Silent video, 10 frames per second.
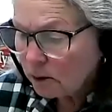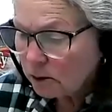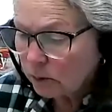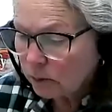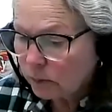
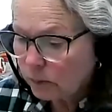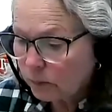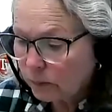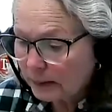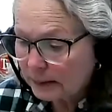So
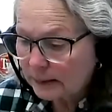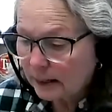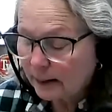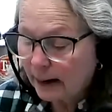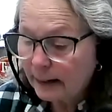when
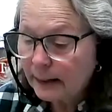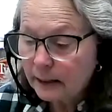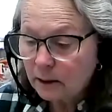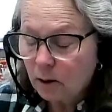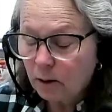I
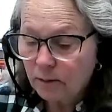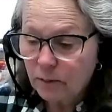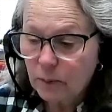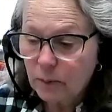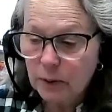get a call
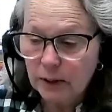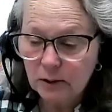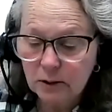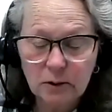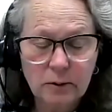from a
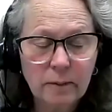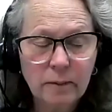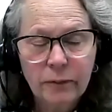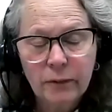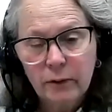processor,
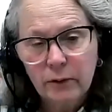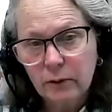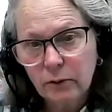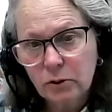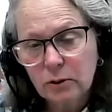
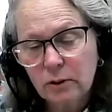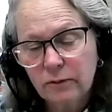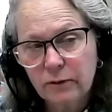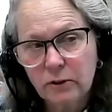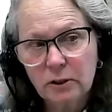usually the
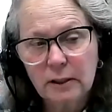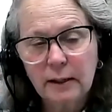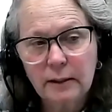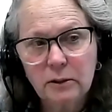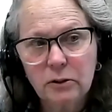first thing
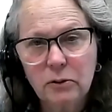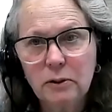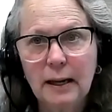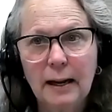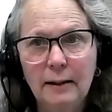I do
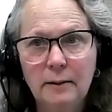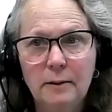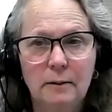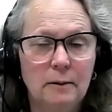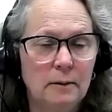is
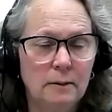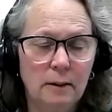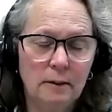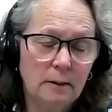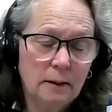ask a,
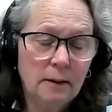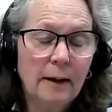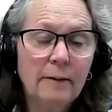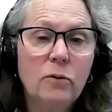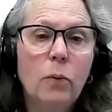a, a
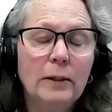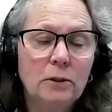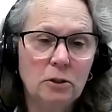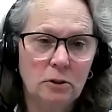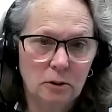lot of
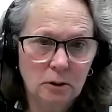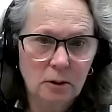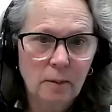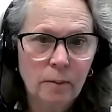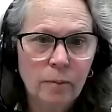
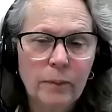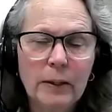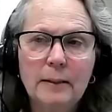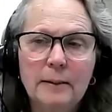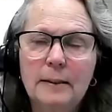questions
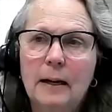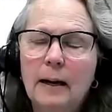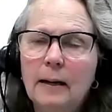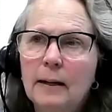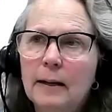because
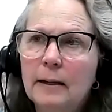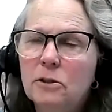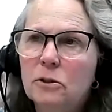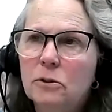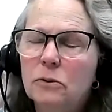I like
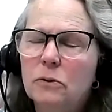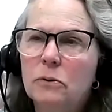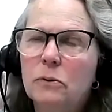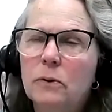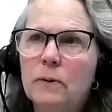
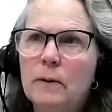to